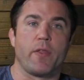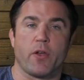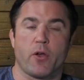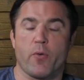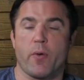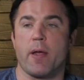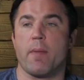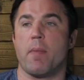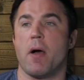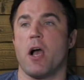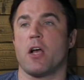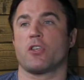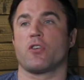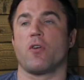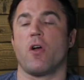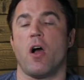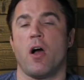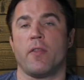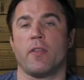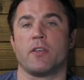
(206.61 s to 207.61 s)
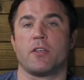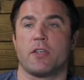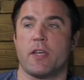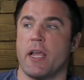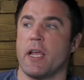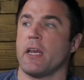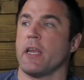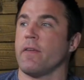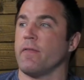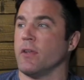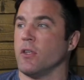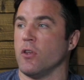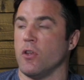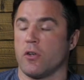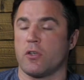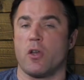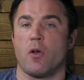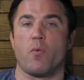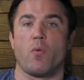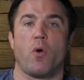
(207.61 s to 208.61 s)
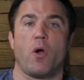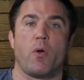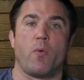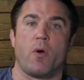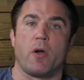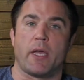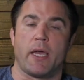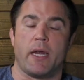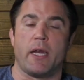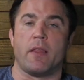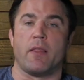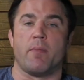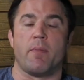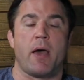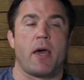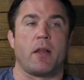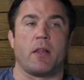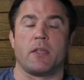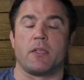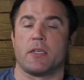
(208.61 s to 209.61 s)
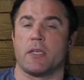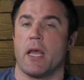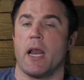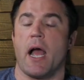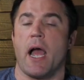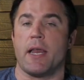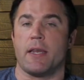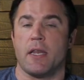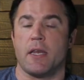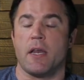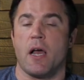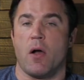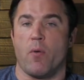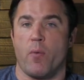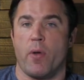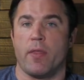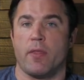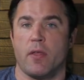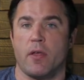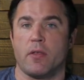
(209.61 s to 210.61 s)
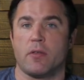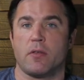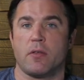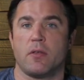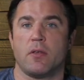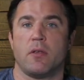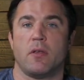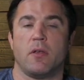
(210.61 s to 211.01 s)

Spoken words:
The Korean boxer on the stand even looked at Roy while getting the medal and said, I did not win this.